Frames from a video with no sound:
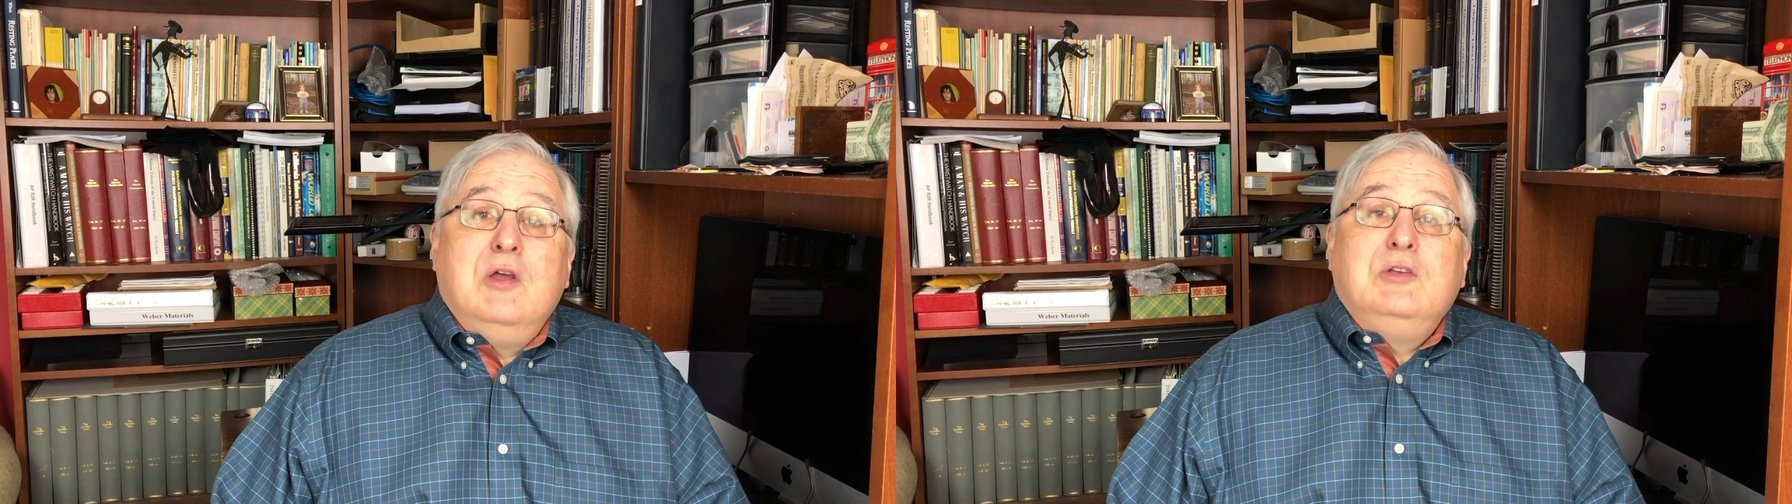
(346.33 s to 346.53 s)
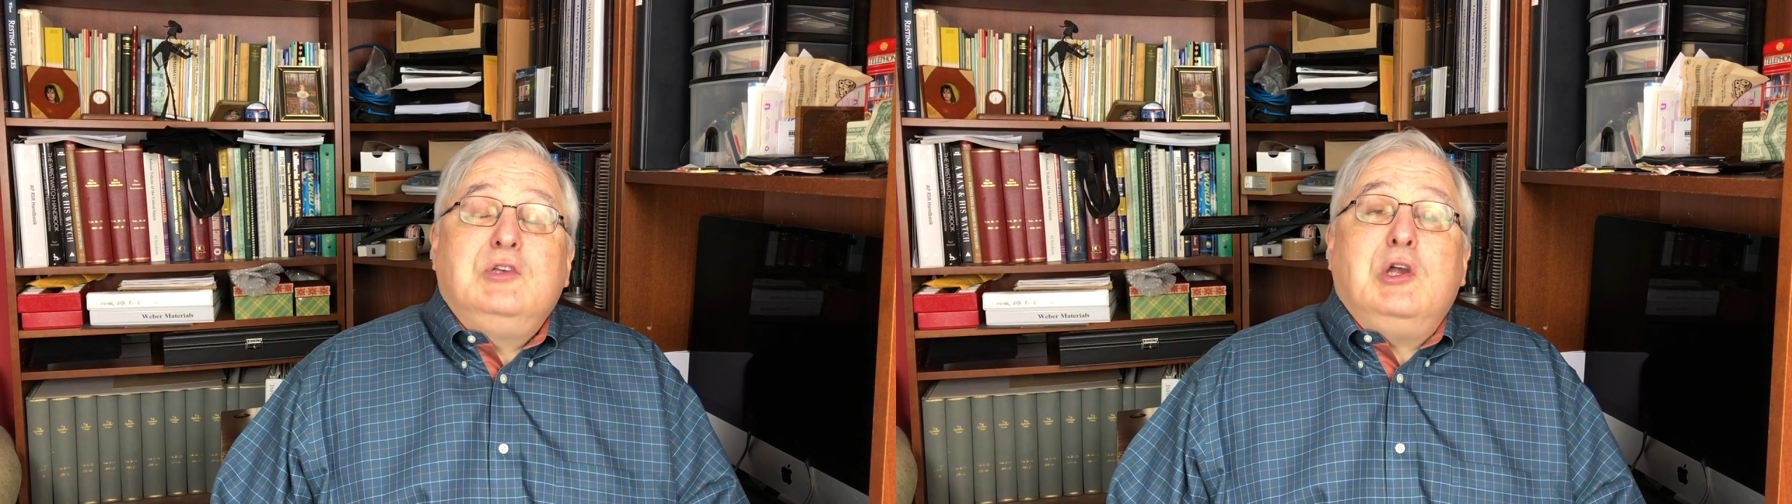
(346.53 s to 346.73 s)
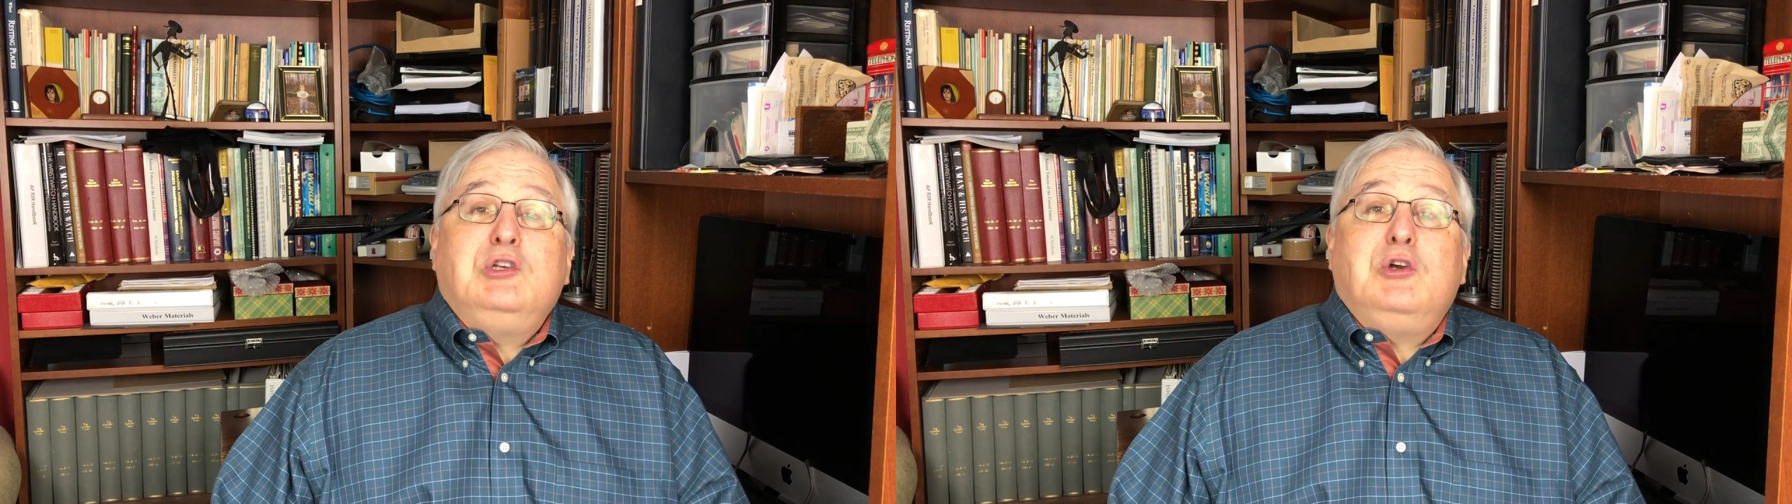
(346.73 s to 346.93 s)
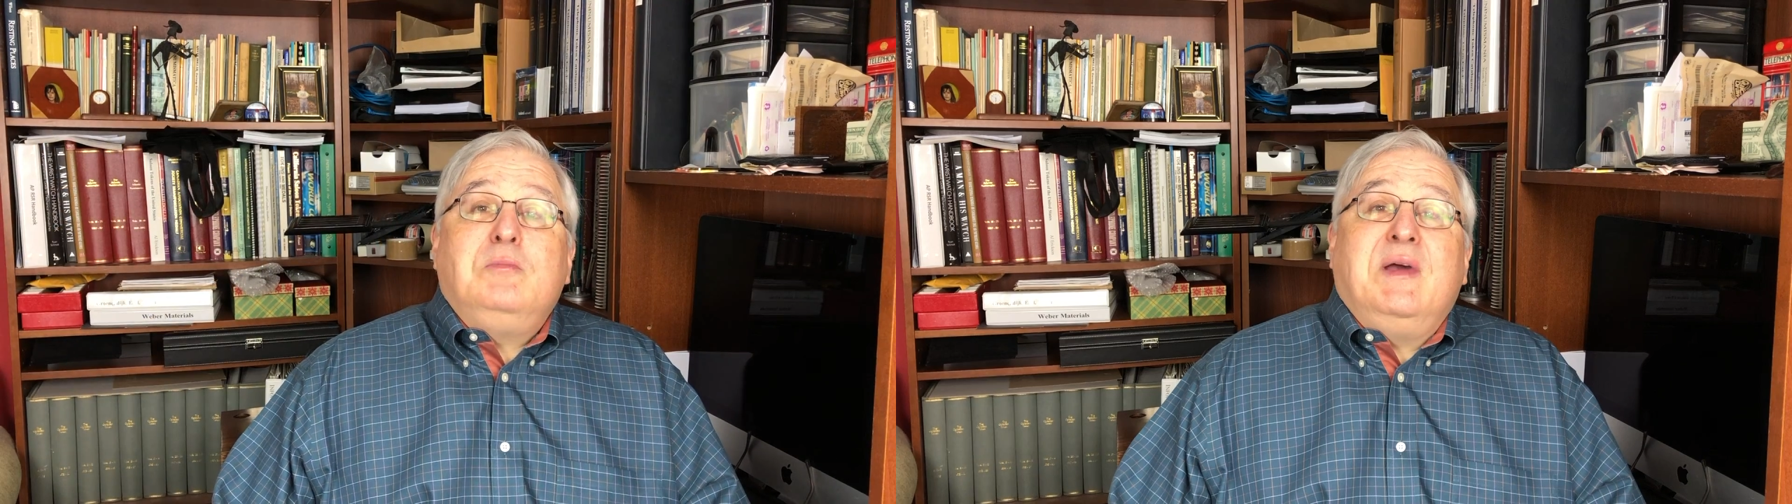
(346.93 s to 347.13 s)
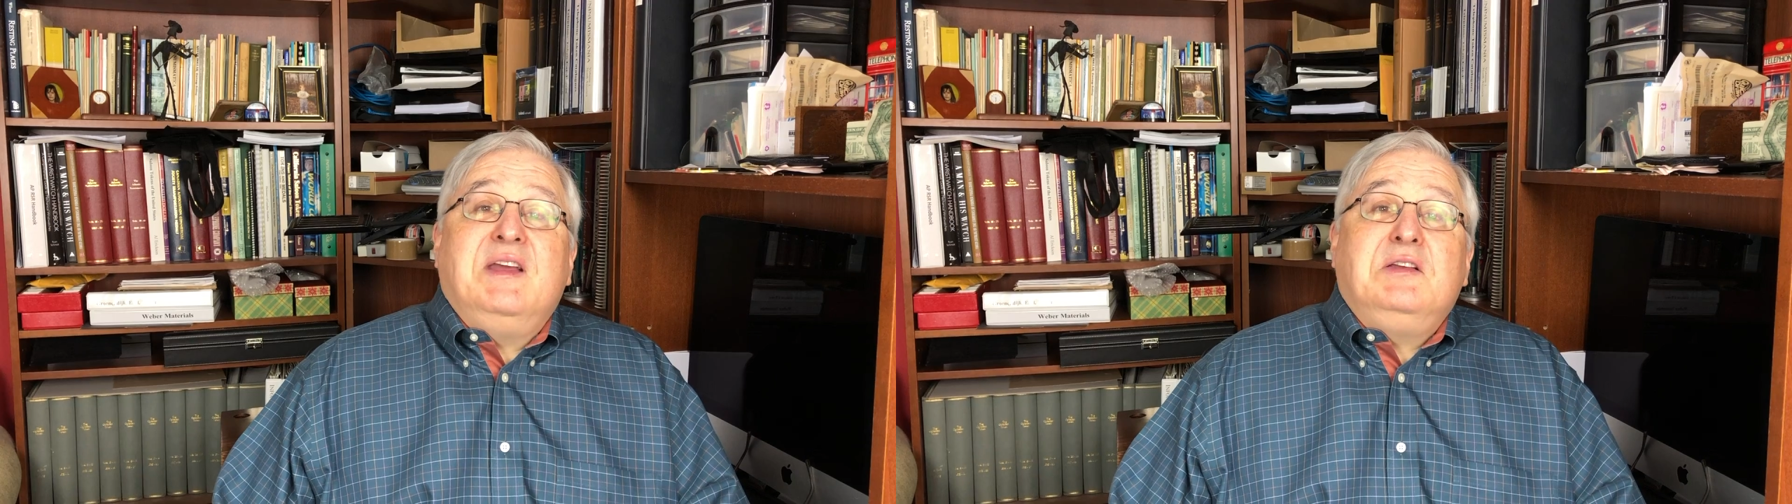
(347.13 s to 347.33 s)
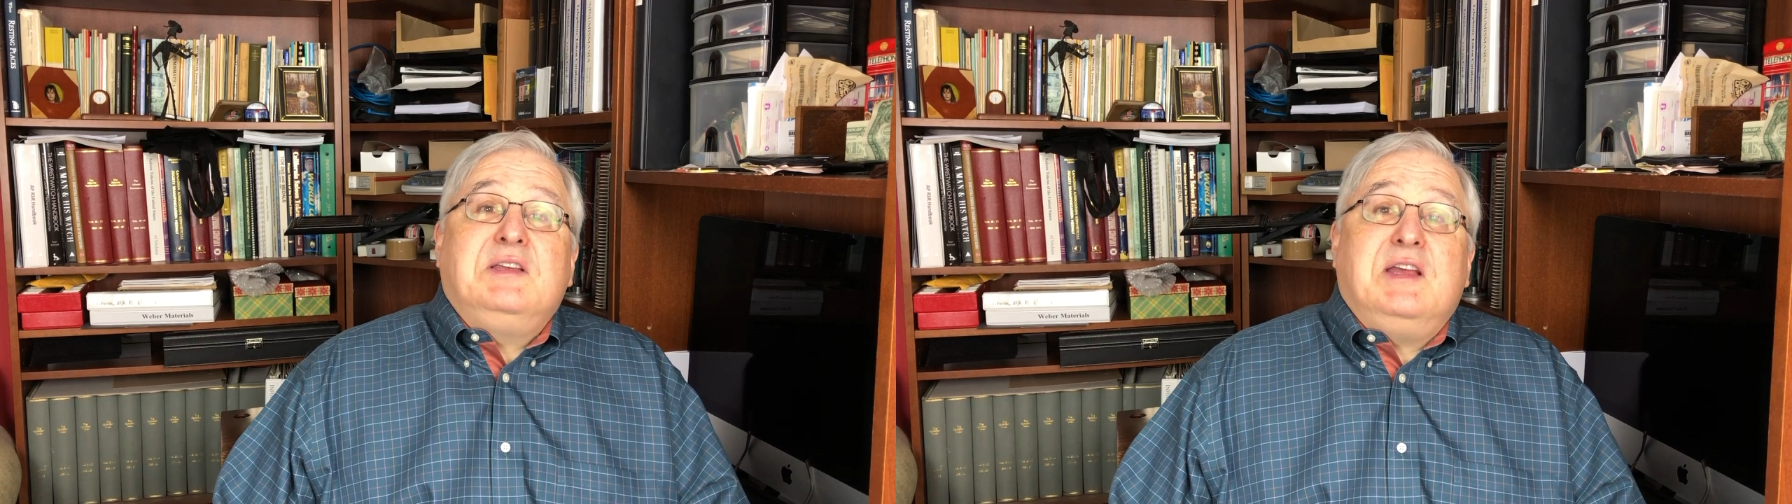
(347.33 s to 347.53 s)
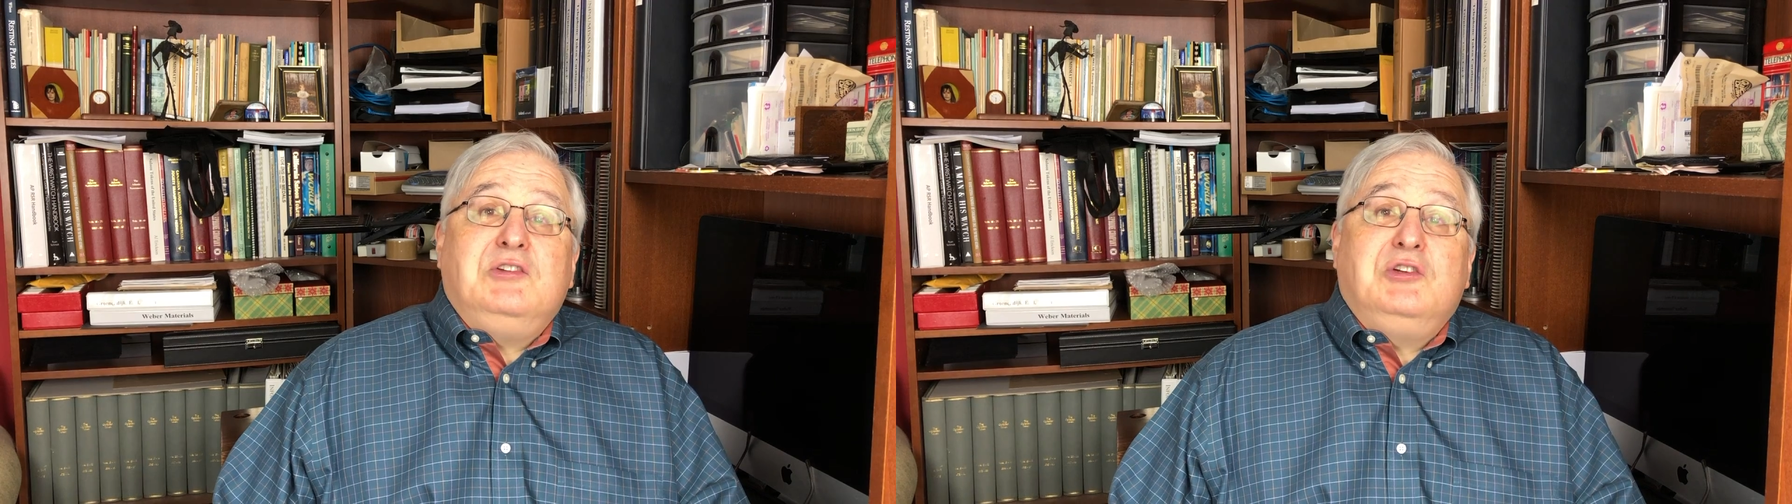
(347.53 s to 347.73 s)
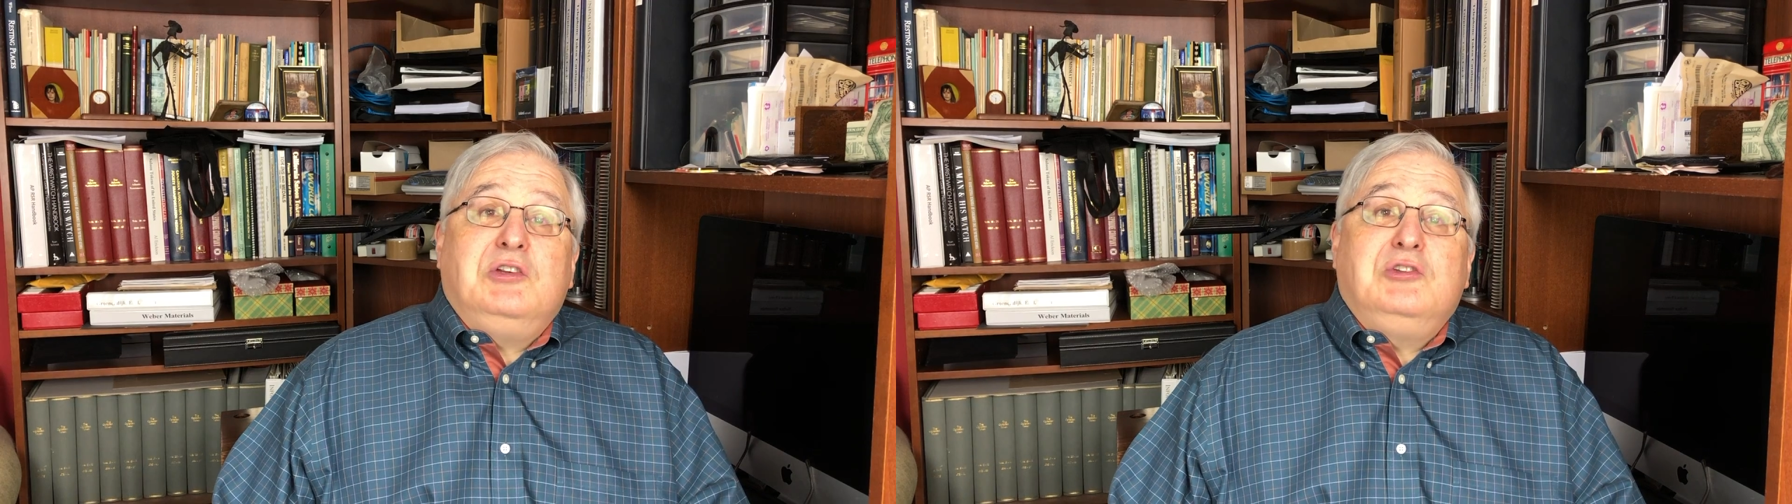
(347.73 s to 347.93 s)
So I turned my
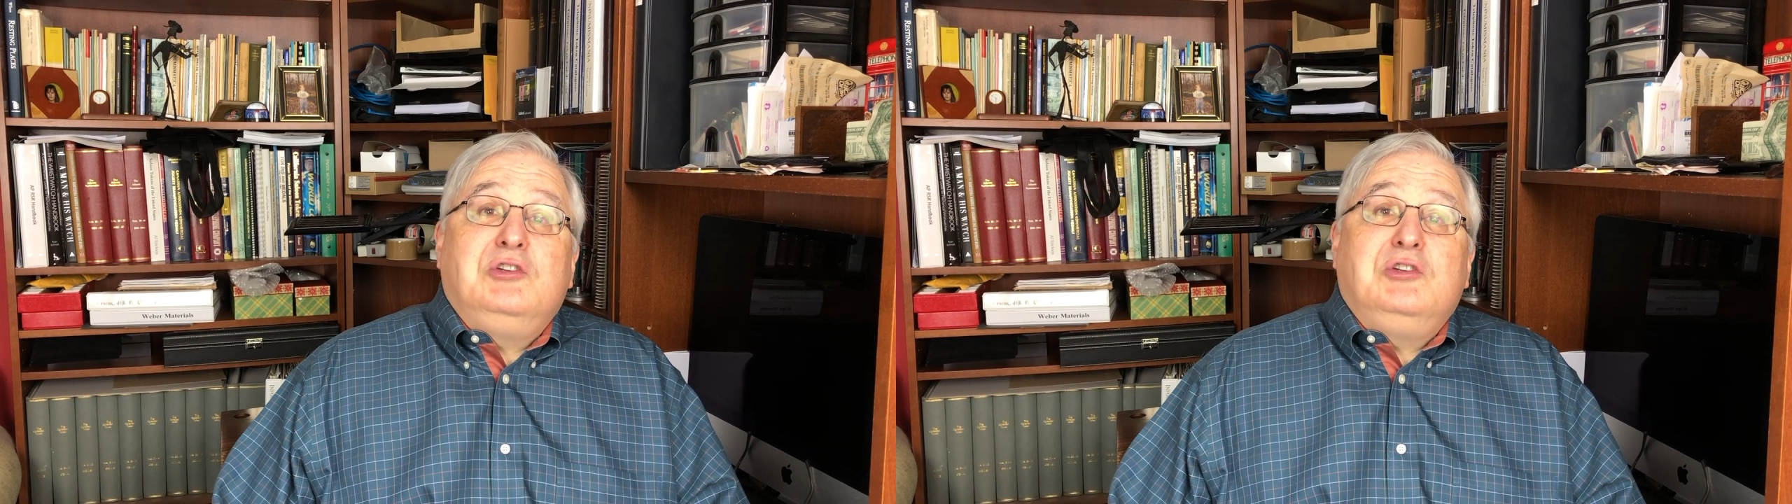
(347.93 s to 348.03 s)
attention